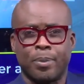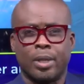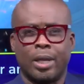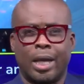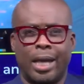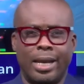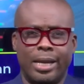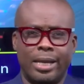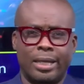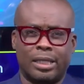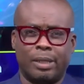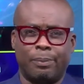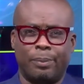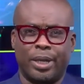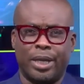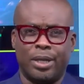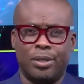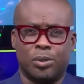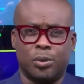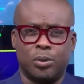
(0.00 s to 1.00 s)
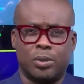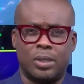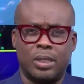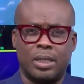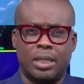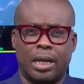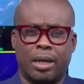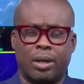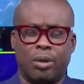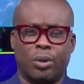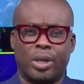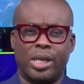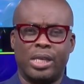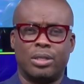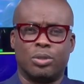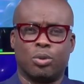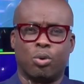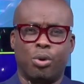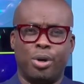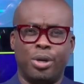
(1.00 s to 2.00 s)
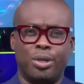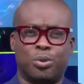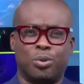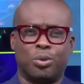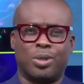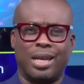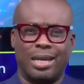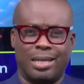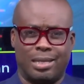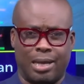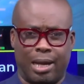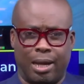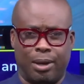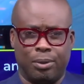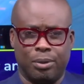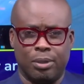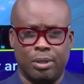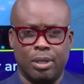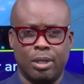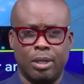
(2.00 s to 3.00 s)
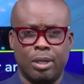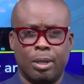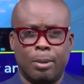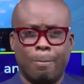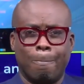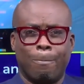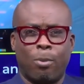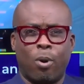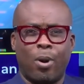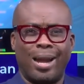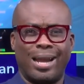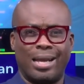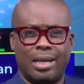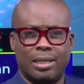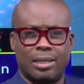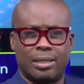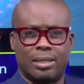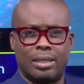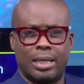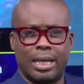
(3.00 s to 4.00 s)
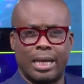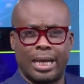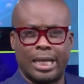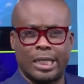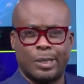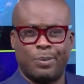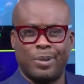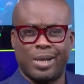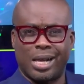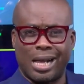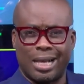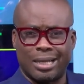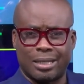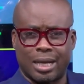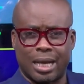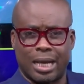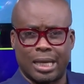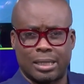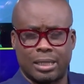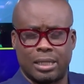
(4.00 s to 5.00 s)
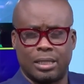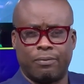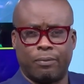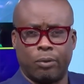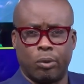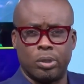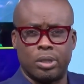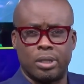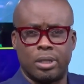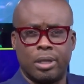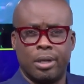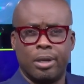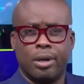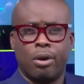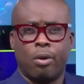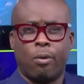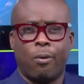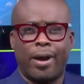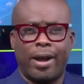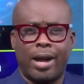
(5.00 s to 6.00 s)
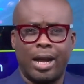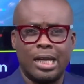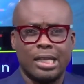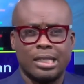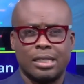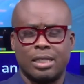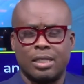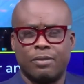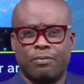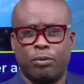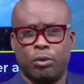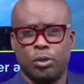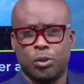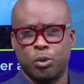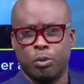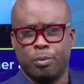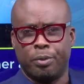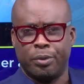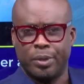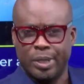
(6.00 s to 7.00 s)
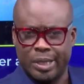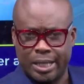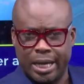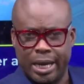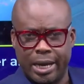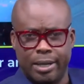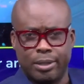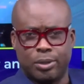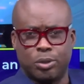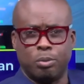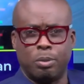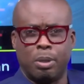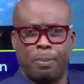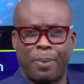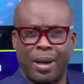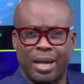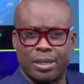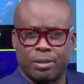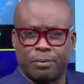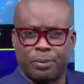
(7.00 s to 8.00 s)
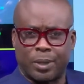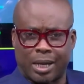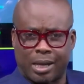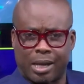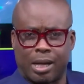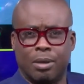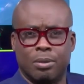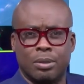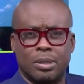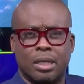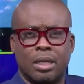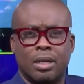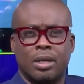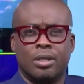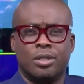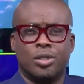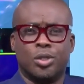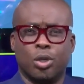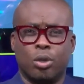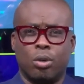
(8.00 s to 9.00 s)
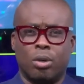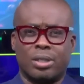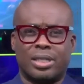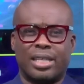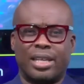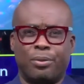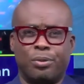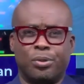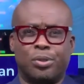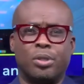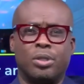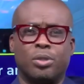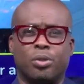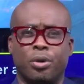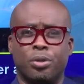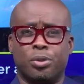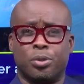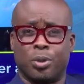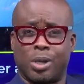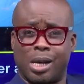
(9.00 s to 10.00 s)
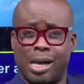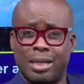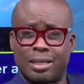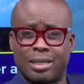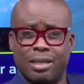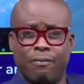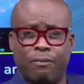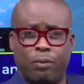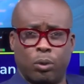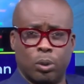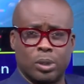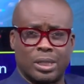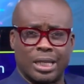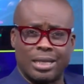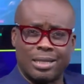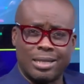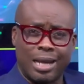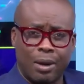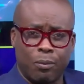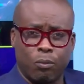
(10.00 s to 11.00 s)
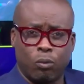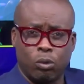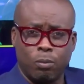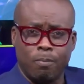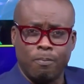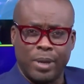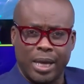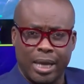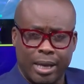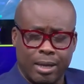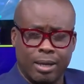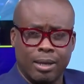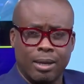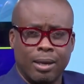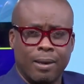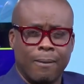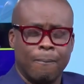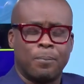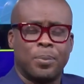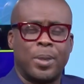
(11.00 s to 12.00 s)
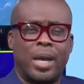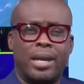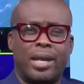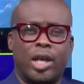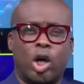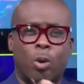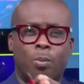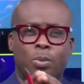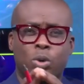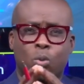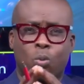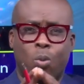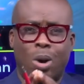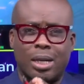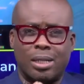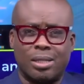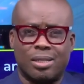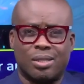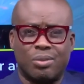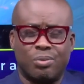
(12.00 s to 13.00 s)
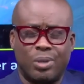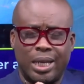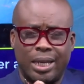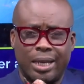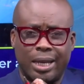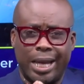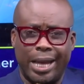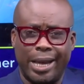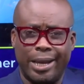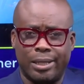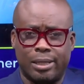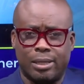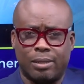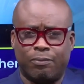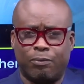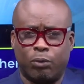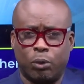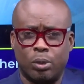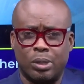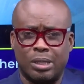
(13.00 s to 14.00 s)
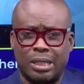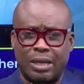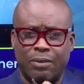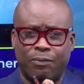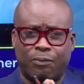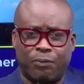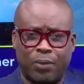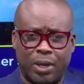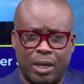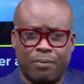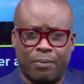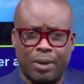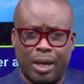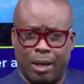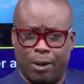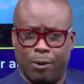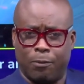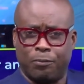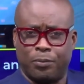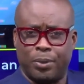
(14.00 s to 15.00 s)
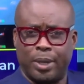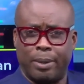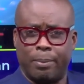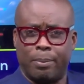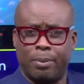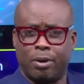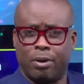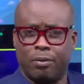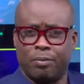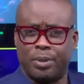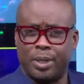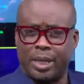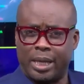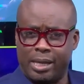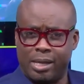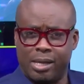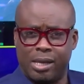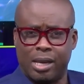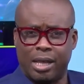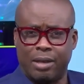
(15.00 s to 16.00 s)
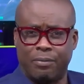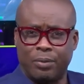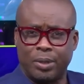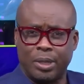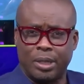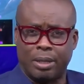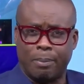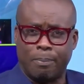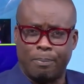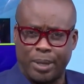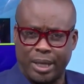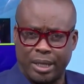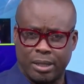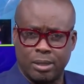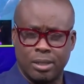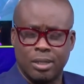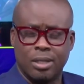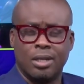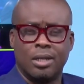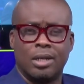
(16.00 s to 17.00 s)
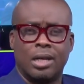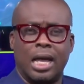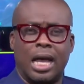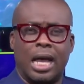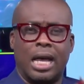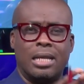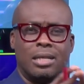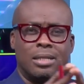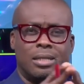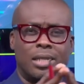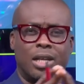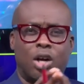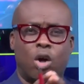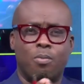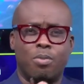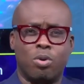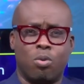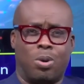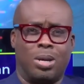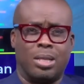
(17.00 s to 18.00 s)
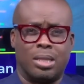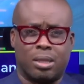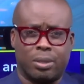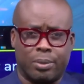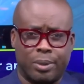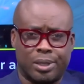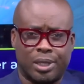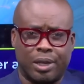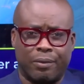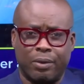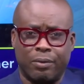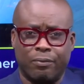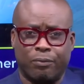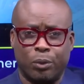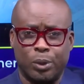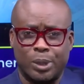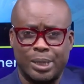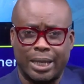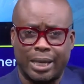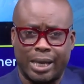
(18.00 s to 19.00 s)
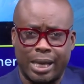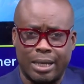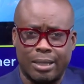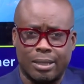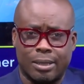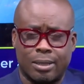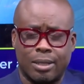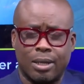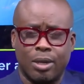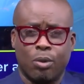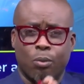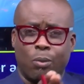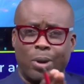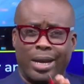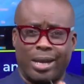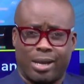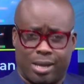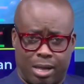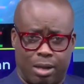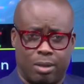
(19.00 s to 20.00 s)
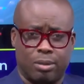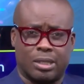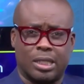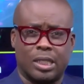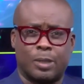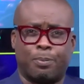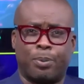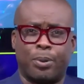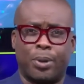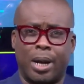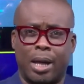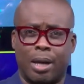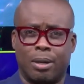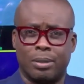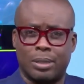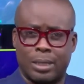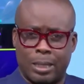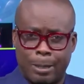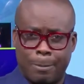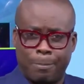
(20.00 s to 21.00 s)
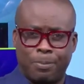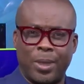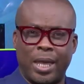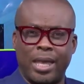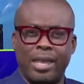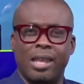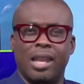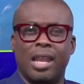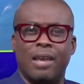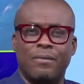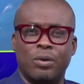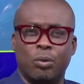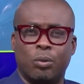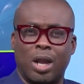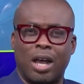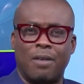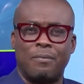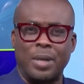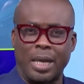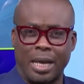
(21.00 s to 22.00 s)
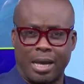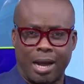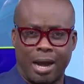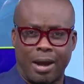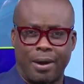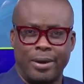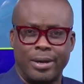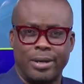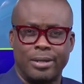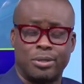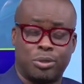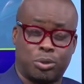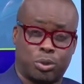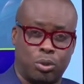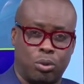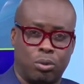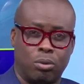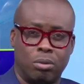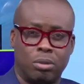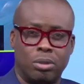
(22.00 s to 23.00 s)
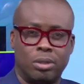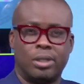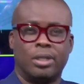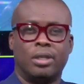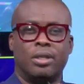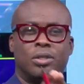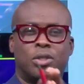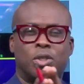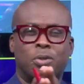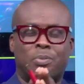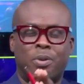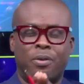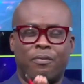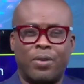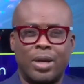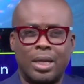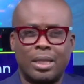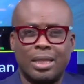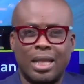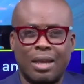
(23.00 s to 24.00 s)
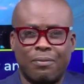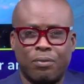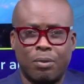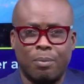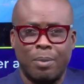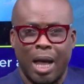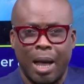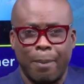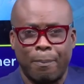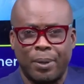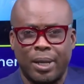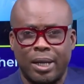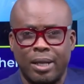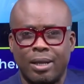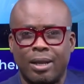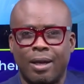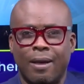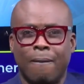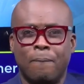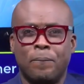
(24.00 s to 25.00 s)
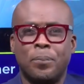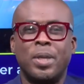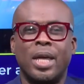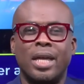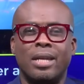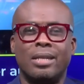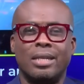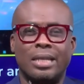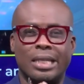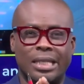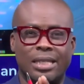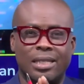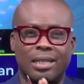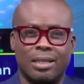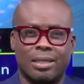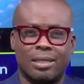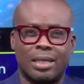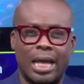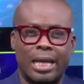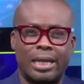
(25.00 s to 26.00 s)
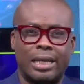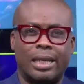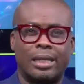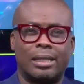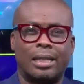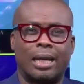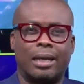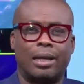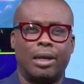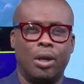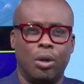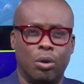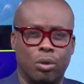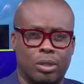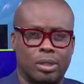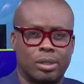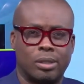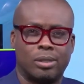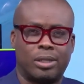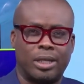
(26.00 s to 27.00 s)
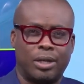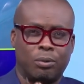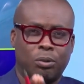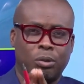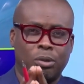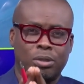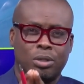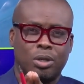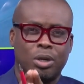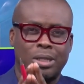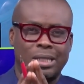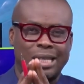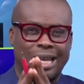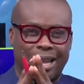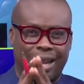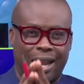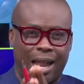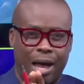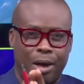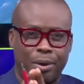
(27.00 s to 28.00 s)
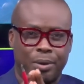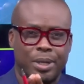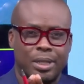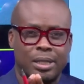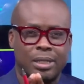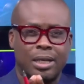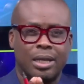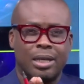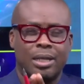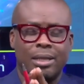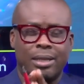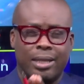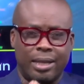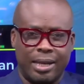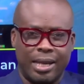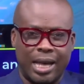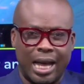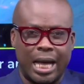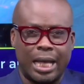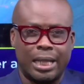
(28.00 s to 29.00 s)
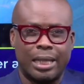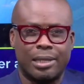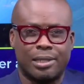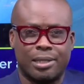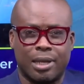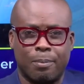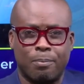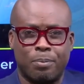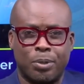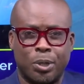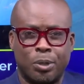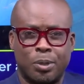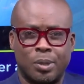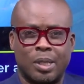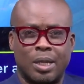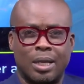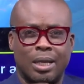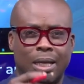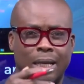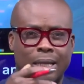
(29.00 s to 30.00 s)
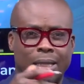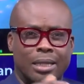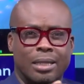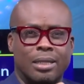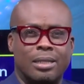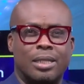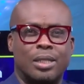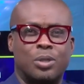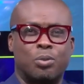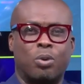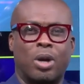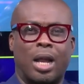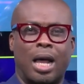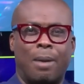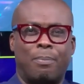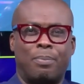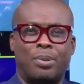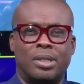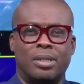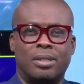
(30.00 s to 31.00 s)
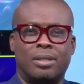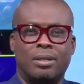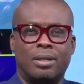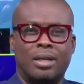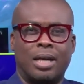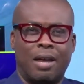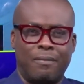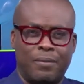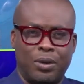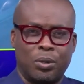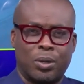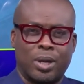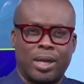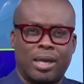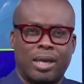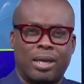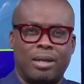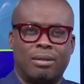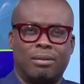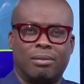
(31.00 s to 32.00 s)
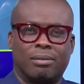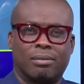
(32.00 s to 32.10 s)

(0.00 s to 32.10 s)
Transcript: NDC begin to see that, look, he is going to get down, whereas the other speaker has cast his vote. Whereas his vote will be retained to be part of the count, Joe Osei-Wusu is going to cast a vote, and that will mean that there will be 138 votes in favor of the E-levy, the bill, and there will be 137 votes against. When the count is pronounced, the E-levy would have been carried. So, to prevent that from happening, the NDC decided that, look, they will not allow it. They are the champions, and this is what happened. Have a look again.